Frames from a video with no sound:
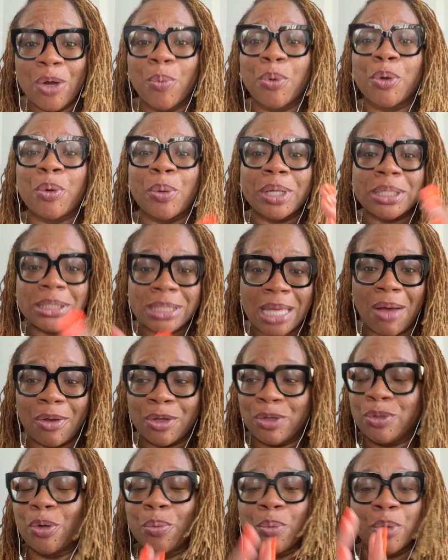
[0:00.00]
We're going to
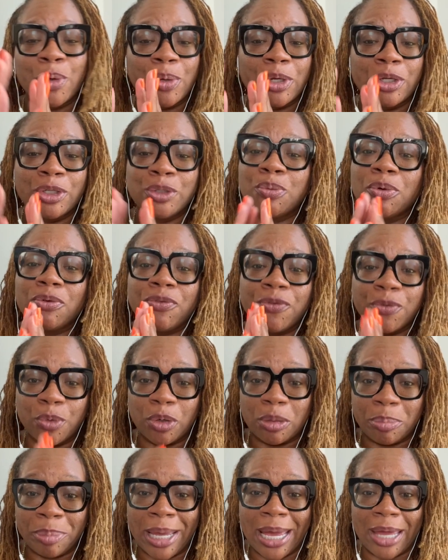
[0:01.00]
talk, we're going to do a
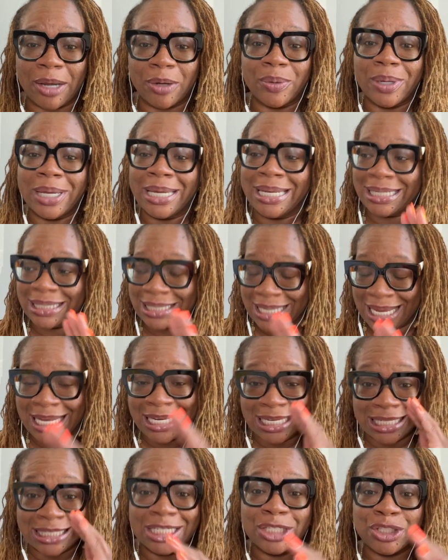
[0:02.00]
full panel
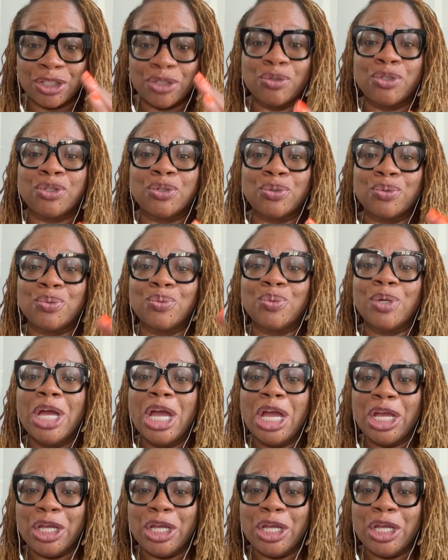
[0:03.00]
in addition to